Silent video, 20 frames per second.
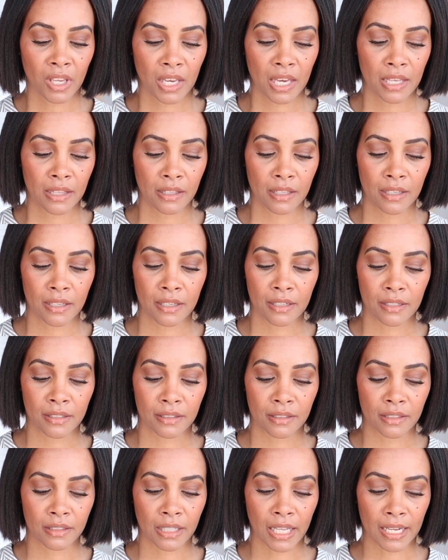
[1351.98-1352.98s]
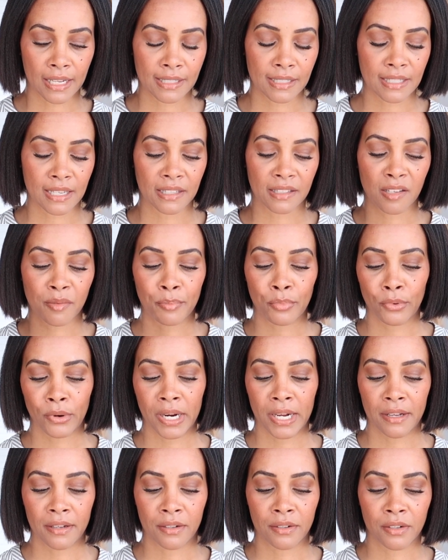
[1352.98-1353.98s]
and then like I said the
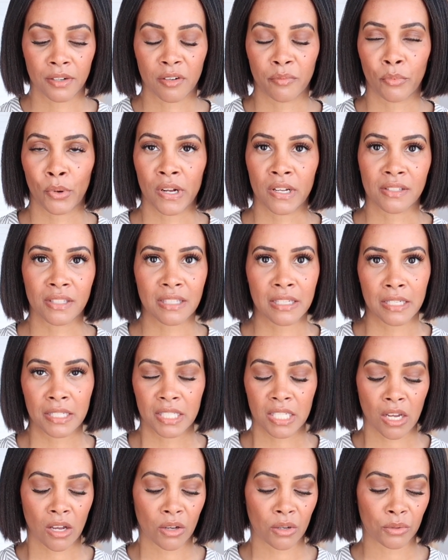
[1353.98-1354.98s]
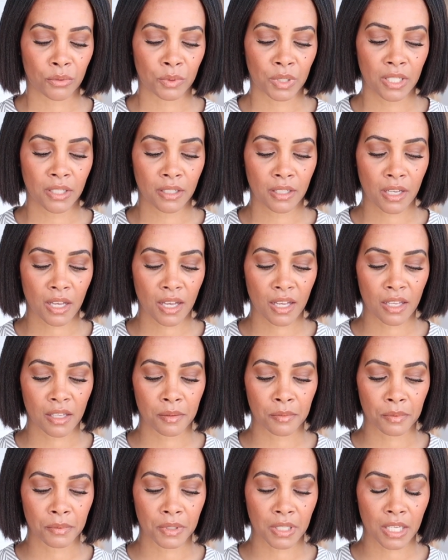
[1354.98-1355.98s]
brown her brown skin tone
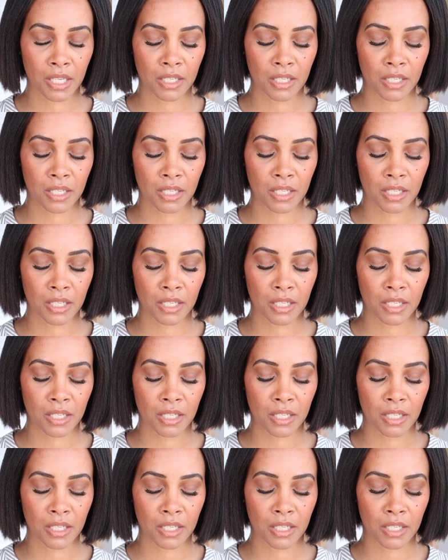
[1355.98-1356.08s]
um,